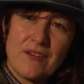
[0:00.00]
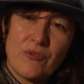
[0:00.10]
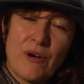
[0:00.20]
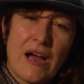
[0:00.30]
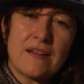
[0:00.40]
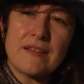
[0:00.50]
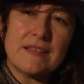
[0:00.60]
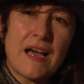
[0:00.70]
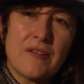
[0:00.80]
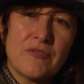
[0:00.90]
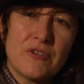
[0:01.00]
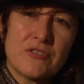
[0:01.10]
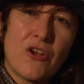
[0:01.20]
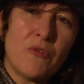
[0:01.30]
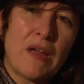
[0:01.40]
Why are they divers?
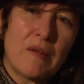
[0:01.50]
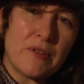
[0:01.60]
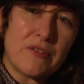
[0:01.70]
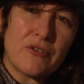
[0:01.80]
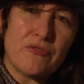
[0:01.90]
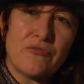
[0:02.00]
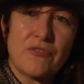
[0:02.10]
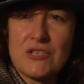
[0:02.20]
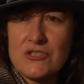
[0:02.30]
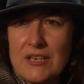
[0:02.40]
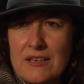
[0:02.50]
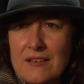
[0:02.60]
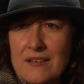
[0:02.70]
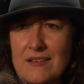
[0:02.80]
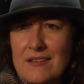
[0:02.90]
Oh, maybe they're fishing.
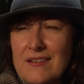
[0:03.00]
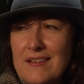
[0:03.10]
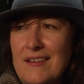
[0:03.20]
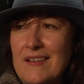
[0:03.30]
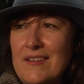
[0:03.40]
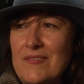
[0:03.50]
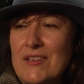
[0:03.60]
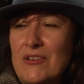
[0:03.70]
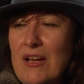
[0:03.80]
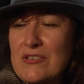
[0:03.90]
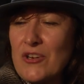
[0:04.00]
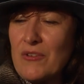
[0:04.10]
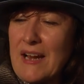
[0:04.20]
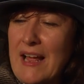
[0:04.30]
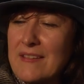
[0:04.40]
You know, I sort
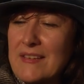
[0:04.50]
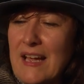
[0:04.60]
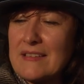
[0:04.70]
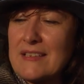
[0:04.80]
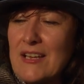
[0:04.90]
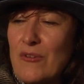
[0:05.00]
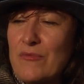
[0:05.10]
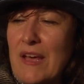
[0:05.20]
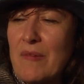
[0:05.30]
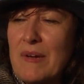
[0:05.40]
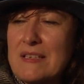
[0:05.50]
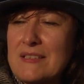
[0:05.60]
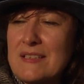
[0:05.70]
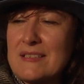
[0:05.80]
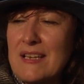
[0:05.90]
of like the idea of them as
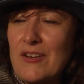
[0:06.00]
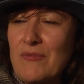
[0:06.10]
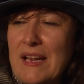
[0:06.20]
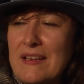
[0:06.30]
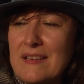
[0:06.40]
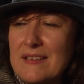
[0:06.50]
this kind of like